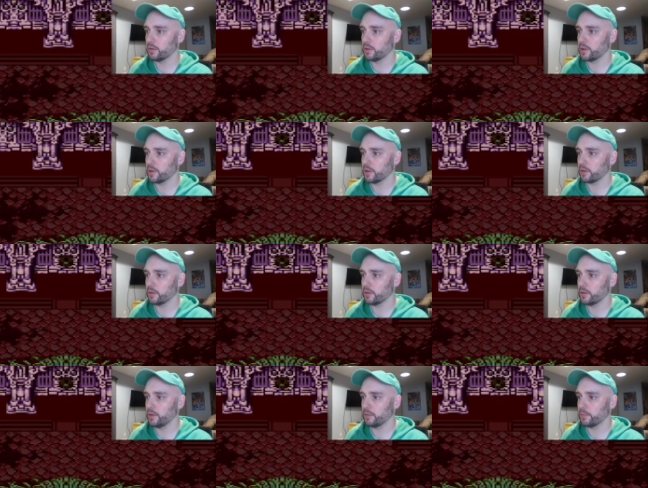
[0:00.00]
I can't go
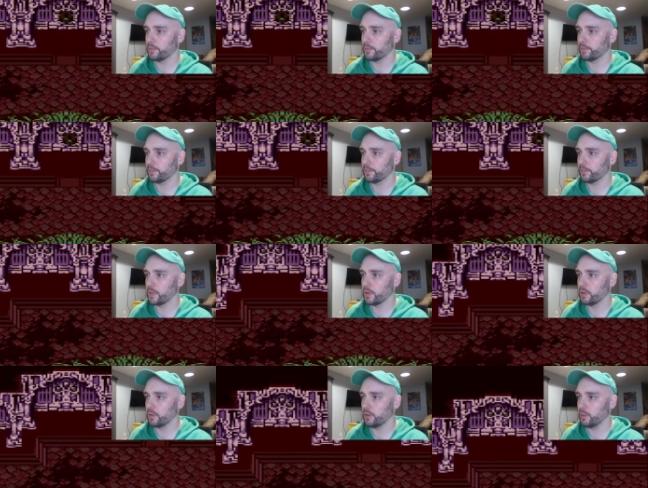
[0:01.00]
get
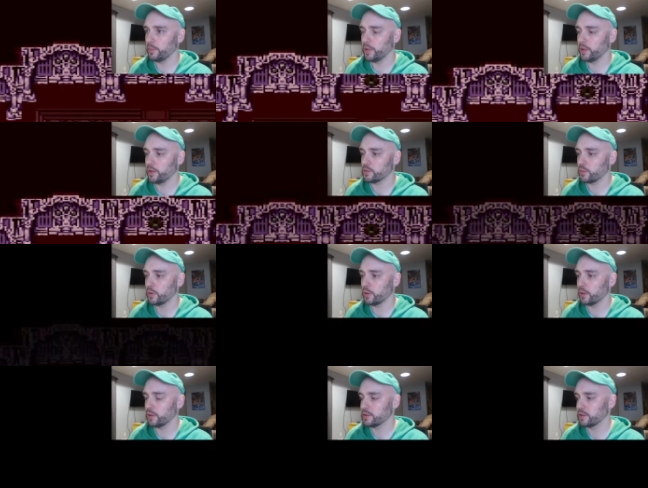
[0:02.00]
that? Nope, that is...
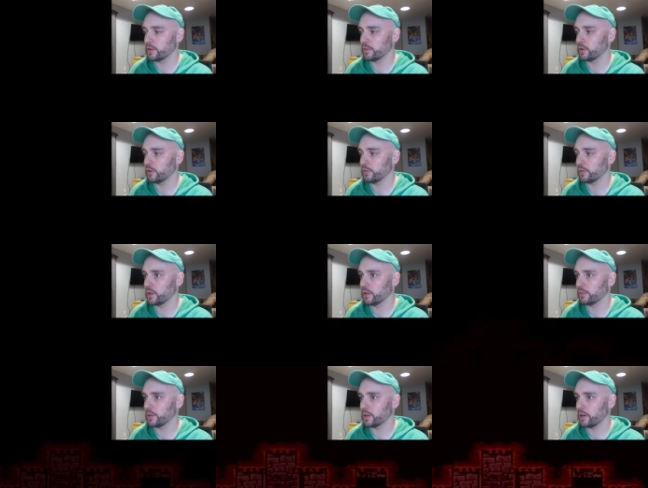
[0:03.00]
Okay, that's enough goofing
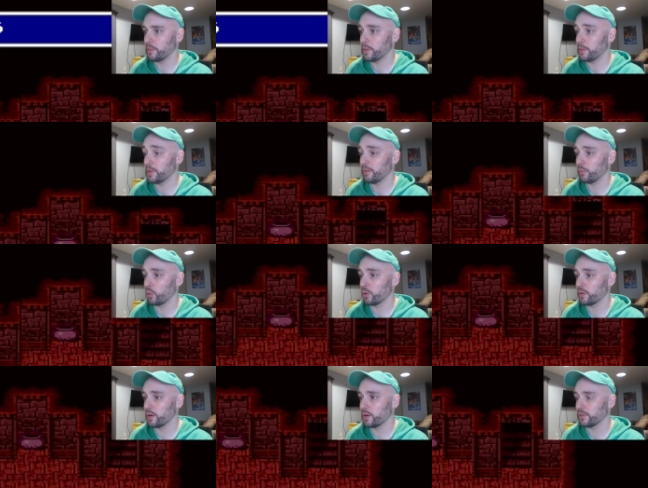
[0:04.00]
off, I I probably have more
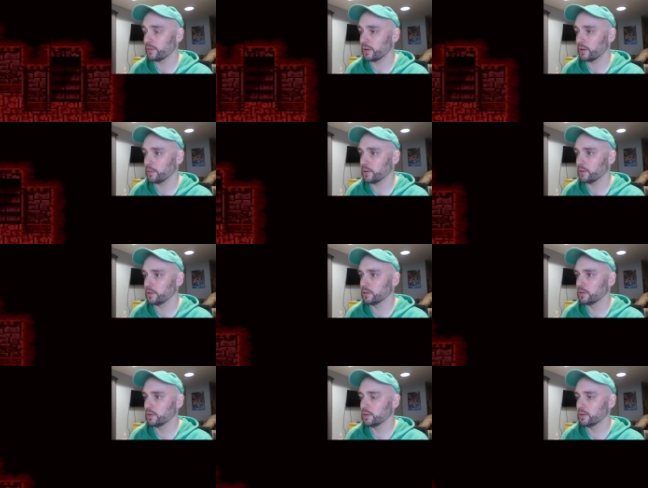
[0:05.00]
than enough time, but...
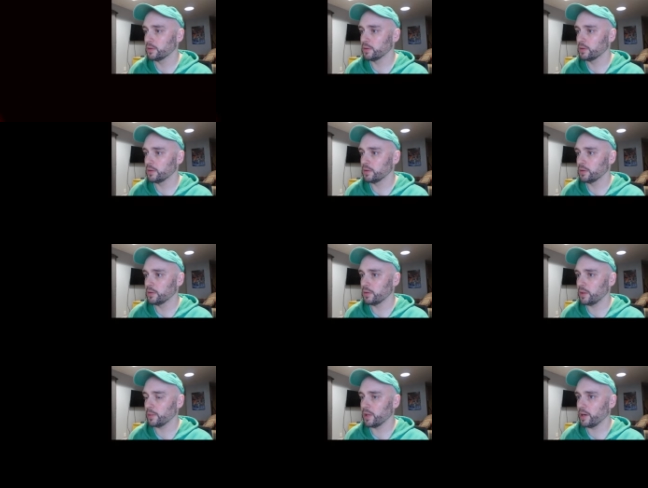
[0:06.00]

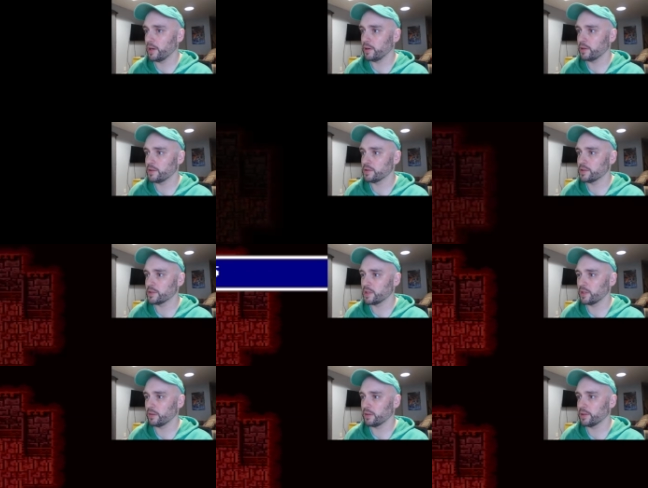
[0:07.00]
I'm glad I didn't use a
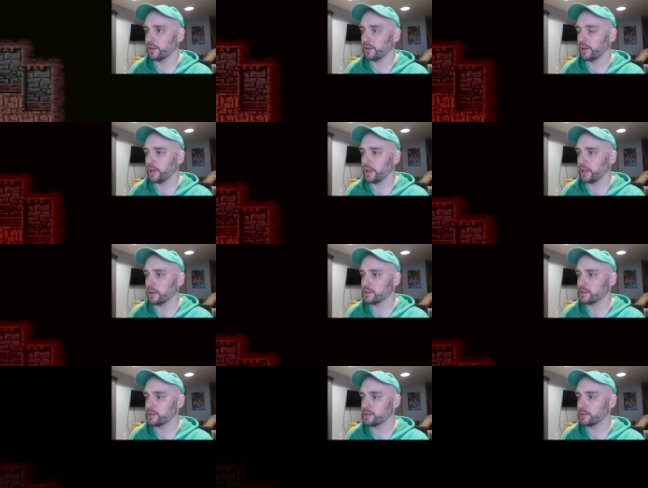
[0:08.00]
tent right there, I
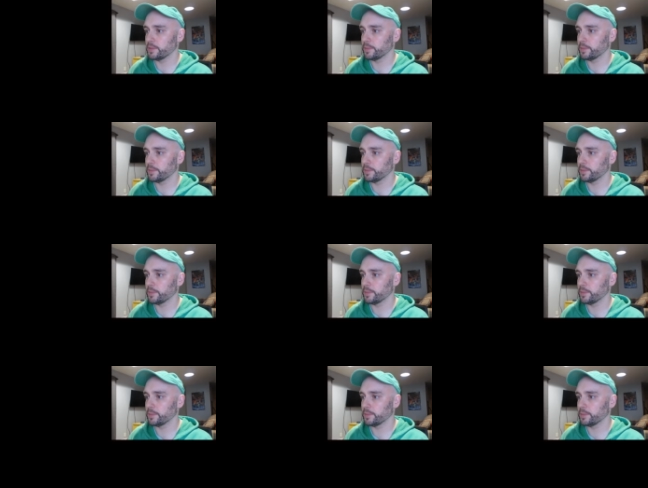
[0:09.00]
guess.